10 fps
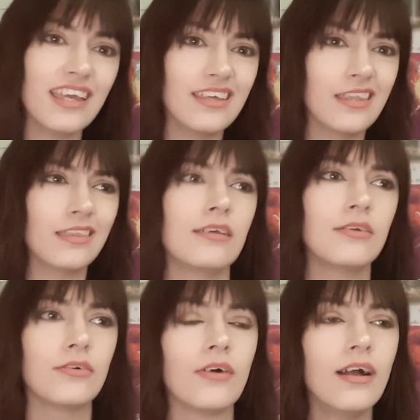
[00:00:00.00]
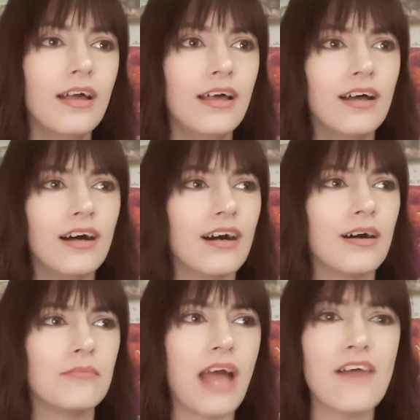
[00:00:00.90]
If you
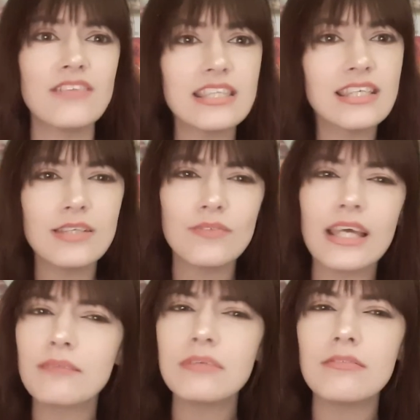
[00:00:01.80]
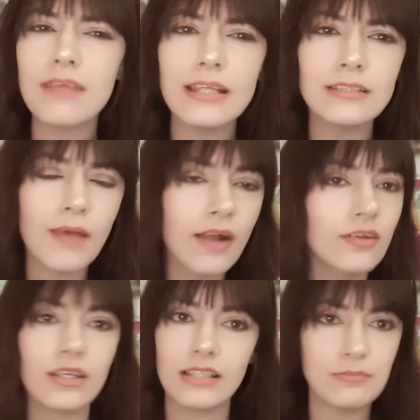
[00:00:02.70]
have anything you would like me to rant about,
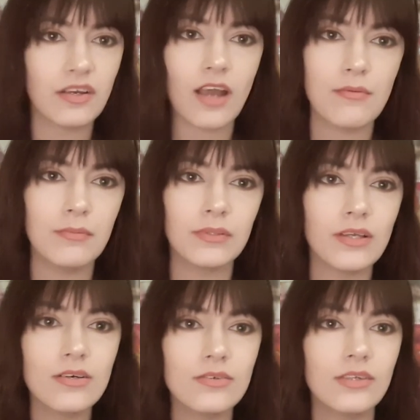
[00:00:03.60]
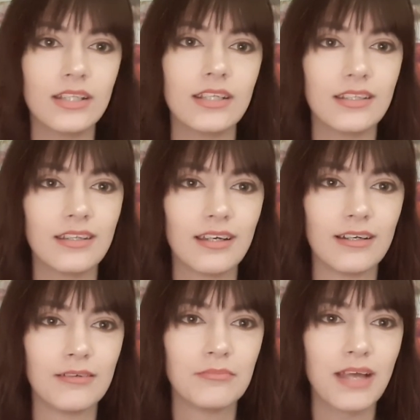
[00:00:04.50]
you can leave a comment below. And
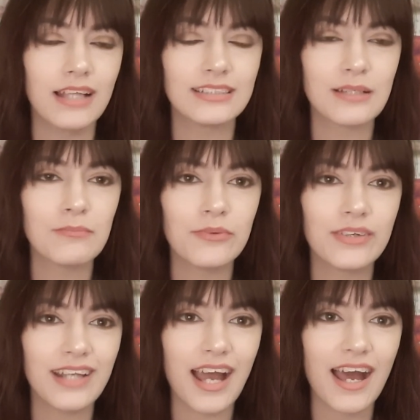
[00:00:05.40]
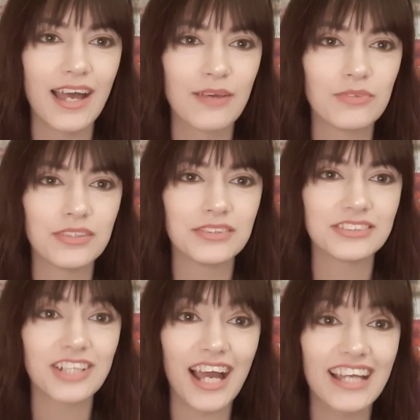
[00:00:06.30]
at some point, I will
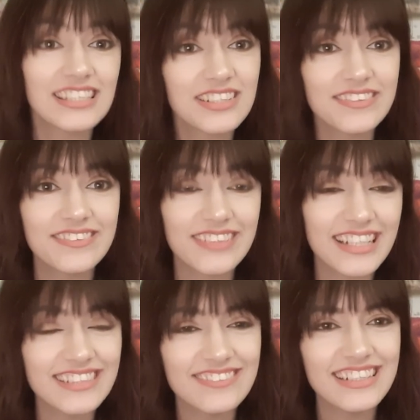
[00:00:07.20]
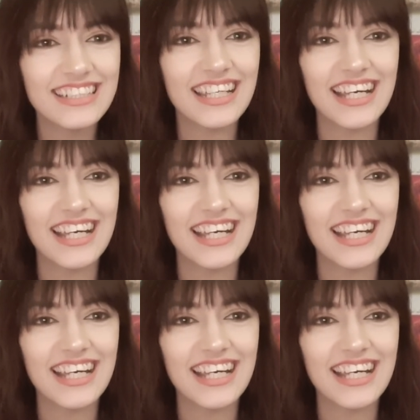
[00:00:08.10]
try to get to it.